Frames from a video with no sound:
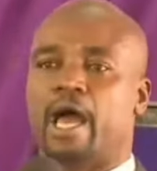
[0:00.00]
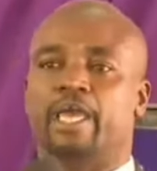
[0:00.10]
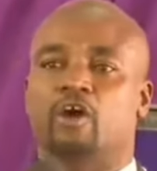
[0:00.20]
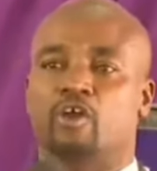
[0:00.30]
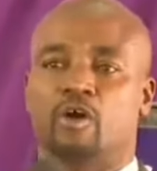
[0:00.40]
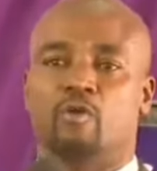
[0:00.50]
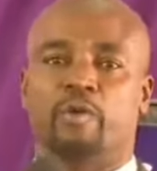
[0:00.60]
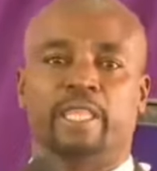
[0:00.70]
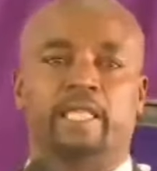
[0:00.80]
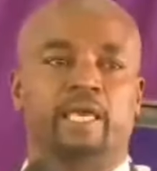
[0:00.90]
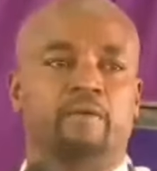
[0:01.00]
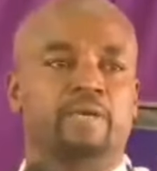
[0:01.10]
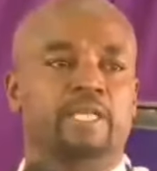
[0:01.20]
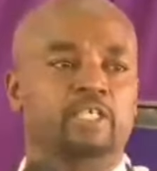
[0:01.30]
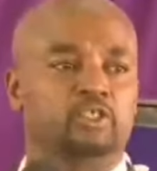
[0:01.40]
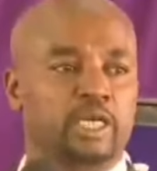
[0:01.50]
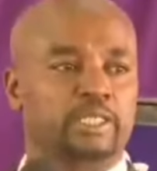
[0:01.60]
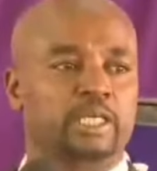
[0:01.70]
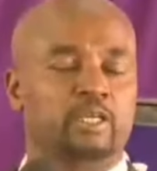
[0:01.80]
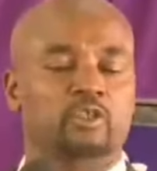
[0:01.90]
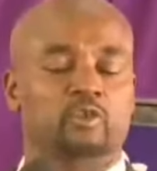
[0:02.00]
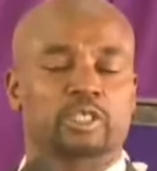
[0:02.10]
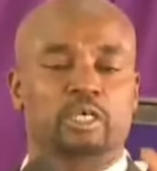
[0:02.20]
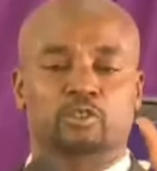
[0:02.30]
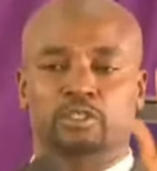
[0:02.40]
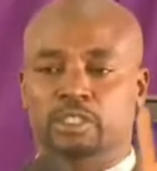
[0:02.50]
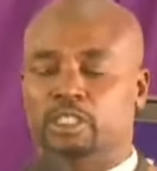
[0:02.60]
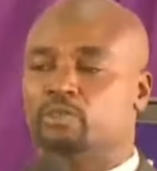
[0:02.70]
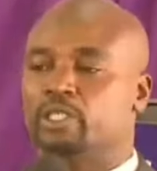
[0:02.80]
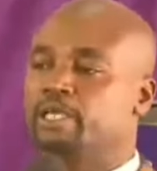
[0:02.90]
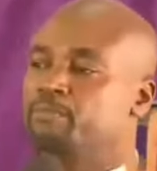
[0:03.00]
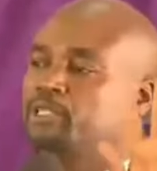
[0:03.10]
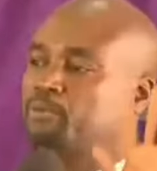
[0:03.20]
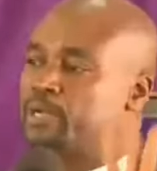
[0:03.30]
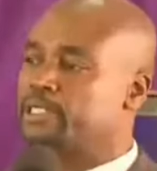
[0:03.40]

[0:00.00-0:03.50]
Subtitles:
I don't know whether they have been instructed not to associate with the deputy